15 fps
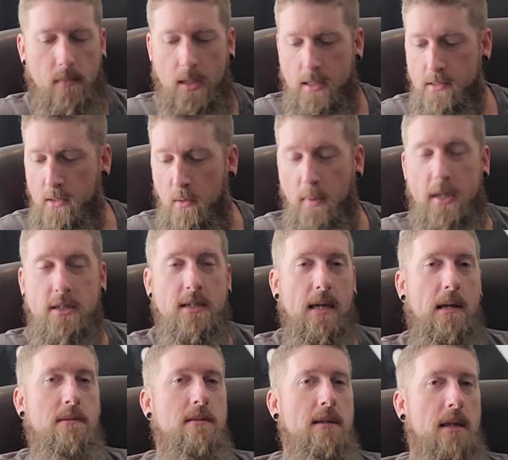So big shout
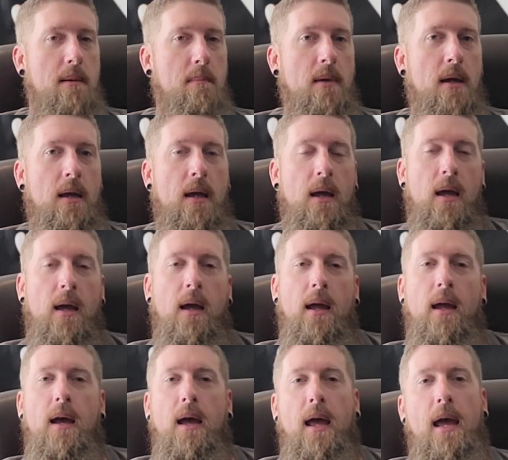out to them.
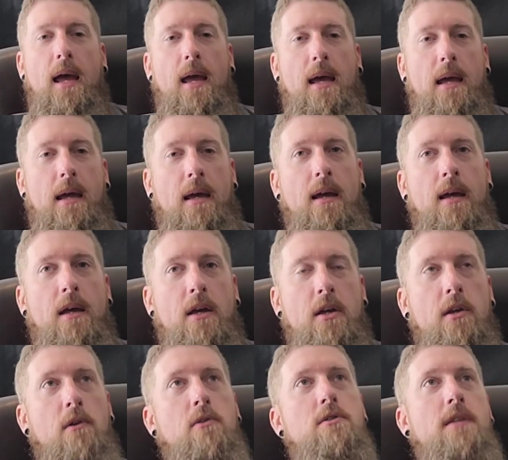A
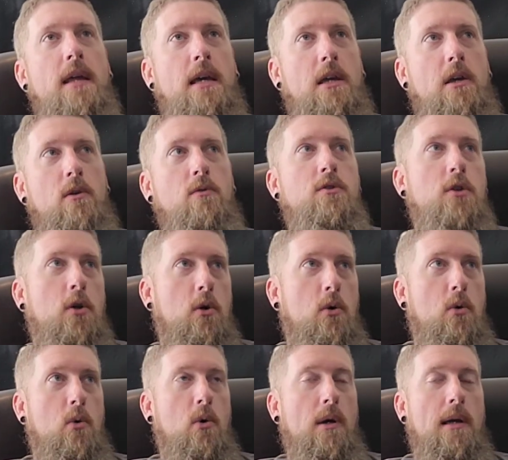huge thank you
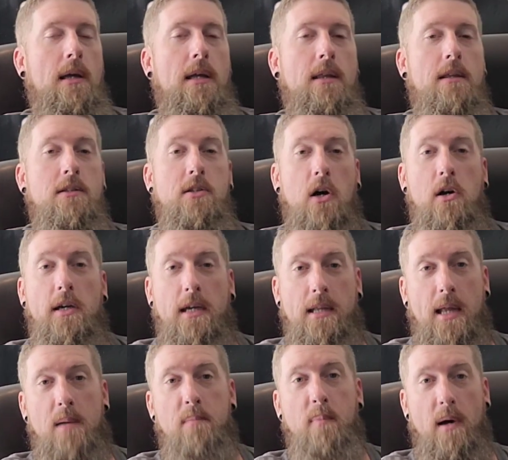to the Talking
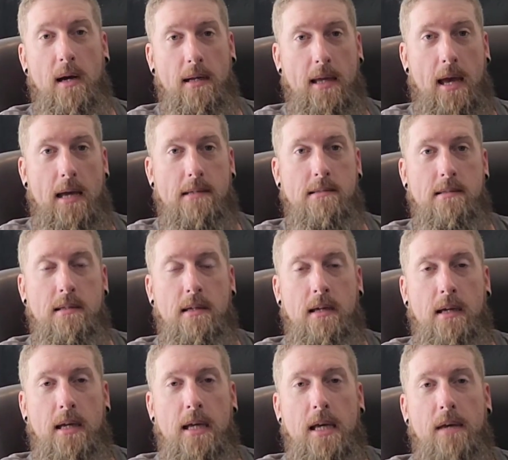Lead podcast.
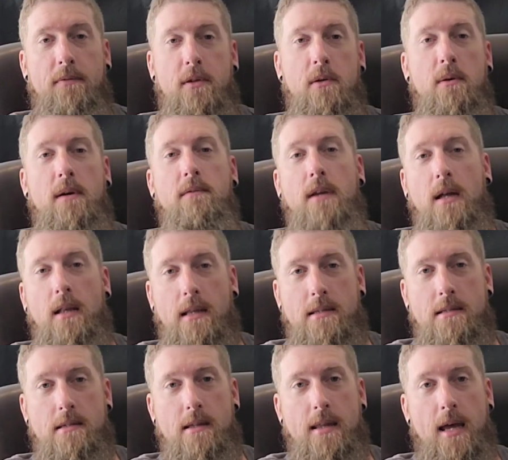If you have not
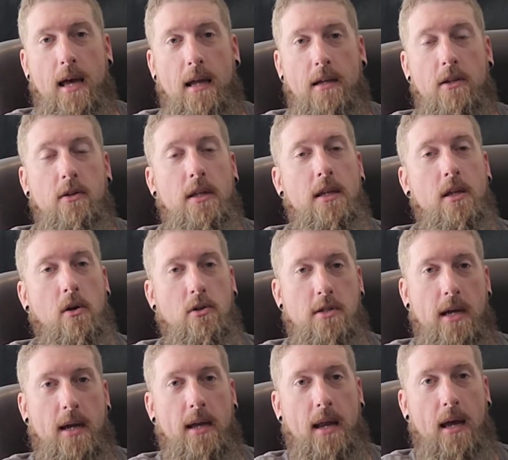listened to that, you need to go
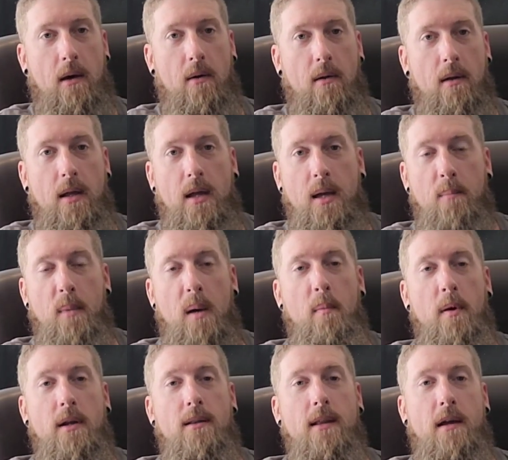check it out. My
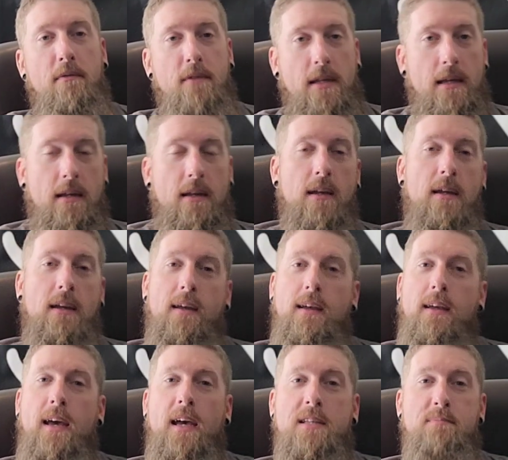buddy Lefty
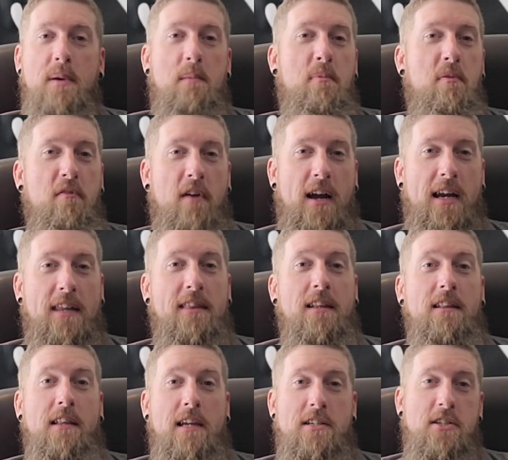has been providing the
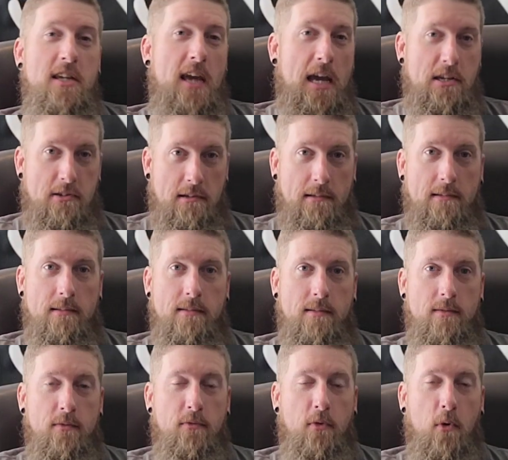leducation
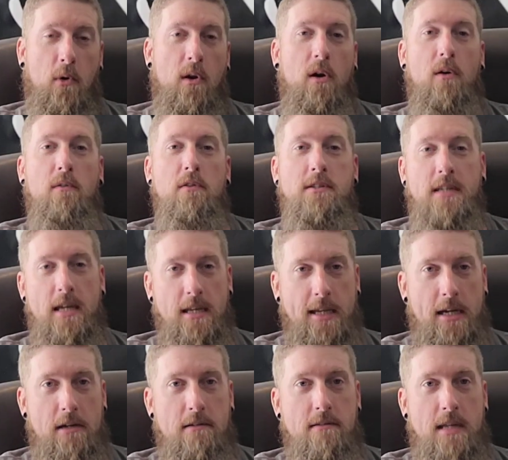for over 10
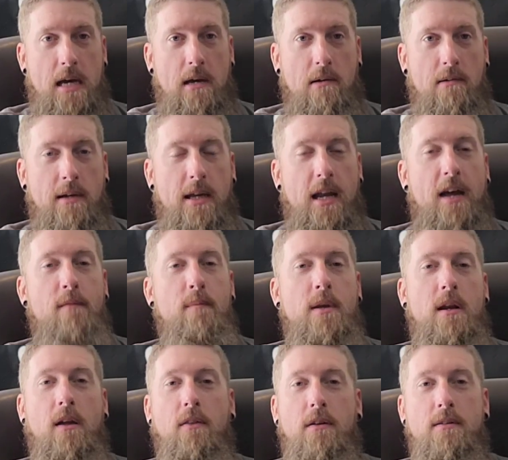years now, and I've been
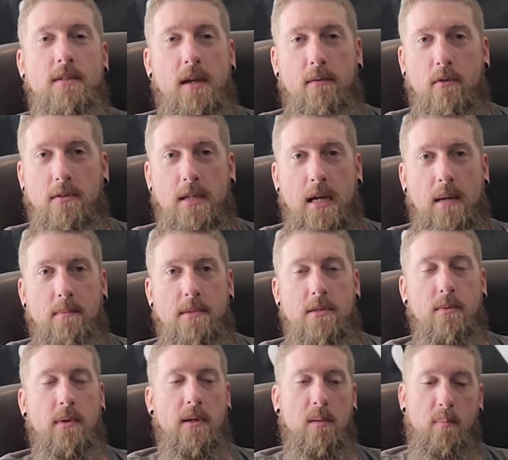on there several times. It's
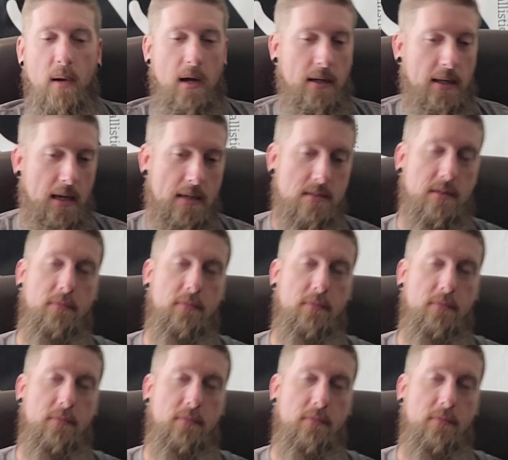a really good podcast.